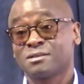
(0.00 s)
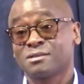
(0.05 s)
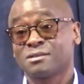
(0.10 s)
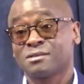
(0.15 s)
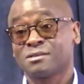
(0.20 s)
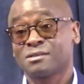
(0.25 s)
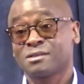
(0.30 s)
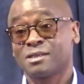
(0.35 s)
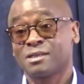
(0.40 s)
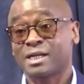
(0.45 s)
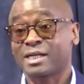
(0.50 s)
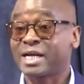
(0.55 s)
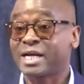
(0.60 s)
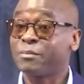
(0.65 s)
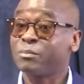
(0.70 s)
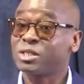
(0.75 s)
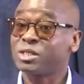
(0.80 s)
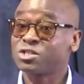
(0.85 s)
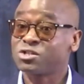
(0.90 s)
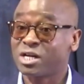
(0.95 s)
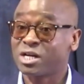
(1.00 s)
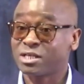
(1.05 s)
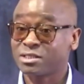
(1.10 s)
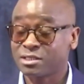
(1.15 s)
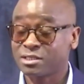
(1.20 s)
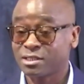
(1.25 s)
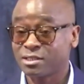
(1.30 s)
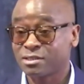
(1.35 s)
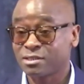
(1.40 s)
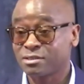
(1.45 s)
that can be
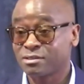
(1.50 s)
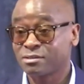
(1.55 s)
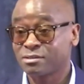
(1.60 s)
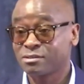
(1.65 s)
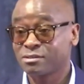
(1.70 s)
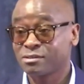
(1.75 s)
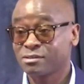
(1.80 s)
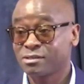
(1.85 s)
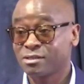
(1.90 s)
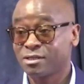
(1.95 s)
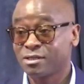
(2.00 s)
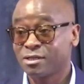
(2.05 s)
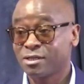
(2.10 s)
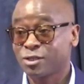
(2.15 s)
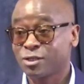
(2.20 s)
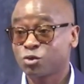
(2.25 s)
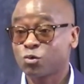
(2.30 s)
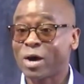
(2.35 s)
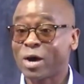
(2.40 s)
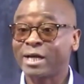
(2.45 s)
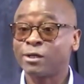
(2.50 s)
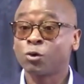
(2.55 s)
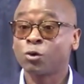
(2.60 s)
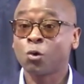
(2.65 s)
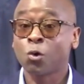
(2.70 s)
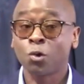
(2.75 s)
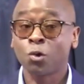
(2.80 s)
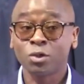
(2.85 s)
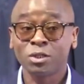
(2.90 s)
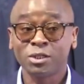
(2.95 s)
trusted to
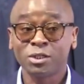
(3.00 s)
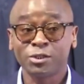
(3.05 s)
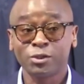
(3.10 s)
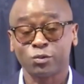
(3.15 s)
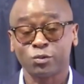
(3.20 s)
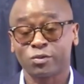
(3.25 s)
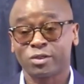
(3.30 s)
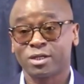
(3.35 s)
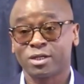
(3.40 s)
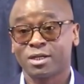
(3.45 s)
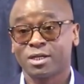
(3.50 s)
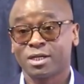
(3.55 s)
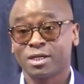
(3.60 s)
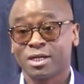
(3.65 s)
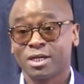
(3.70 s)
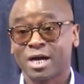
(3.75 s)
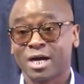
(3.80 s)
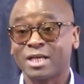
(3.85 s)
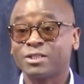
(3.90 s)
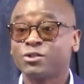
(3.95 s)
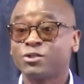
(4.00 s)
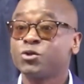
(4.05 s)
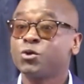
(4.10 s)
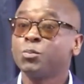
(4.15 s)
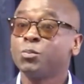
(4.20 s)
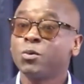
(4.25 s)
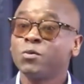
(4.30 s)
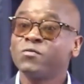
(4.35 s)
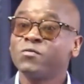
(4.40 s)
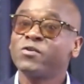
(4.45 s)
handhold you as you
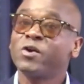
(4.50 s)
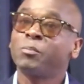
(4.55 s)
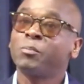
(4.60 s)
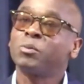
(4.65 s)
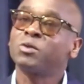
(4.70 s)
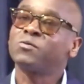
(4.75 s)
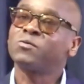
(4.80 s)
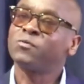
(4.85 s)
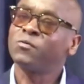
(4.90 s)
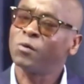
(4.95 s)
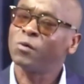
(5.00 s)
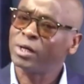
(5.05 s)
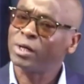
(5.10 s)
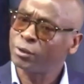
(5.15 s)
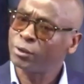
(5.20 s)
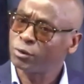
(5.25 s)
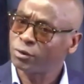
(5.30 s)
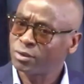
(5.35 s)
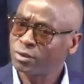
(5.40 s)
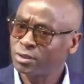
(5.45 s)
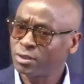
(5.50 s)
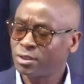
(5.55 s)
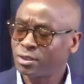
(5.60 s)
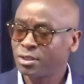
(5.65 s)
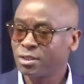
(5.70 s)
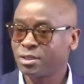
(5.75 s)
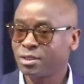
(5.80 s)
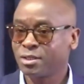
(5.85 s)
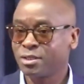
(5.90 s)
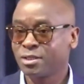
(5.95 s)
move your portfolio
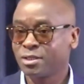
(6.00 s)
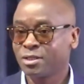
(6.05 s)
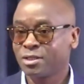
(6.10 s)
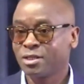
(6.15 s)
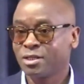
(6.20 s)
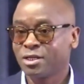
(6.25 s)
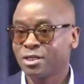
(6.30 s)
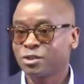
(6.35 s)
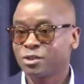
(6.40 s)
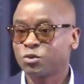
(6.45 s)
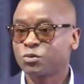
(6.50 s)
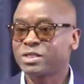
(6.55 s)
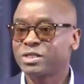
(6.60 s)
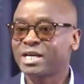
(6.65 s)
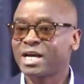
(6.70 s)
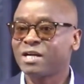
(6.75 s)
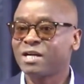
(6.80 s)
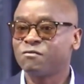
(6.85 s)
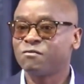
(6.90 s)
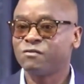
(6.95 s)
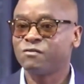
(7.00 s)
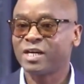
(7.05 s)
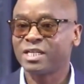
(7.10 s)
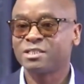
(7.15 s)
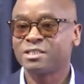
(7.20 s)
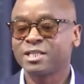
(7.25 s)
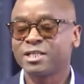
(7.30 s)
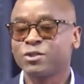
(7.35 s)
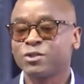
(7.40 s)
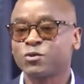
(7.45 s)
to take
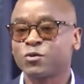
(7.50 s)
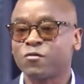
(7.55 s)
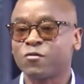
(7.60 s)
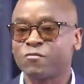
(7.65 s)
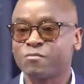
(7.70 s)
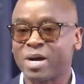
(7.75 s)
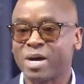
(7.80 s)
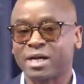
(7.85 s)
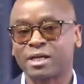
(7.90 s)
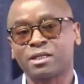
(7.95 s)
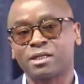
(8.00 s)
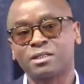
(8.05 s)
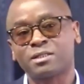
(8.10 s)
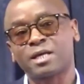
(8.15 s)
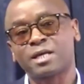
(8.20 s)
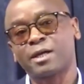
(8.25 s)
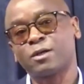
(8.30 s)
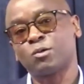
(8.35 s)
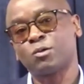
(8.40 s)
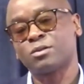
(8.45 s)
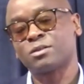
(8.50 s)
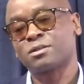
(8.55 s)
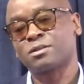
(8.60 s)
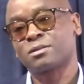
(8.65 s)
advantage of market cycles.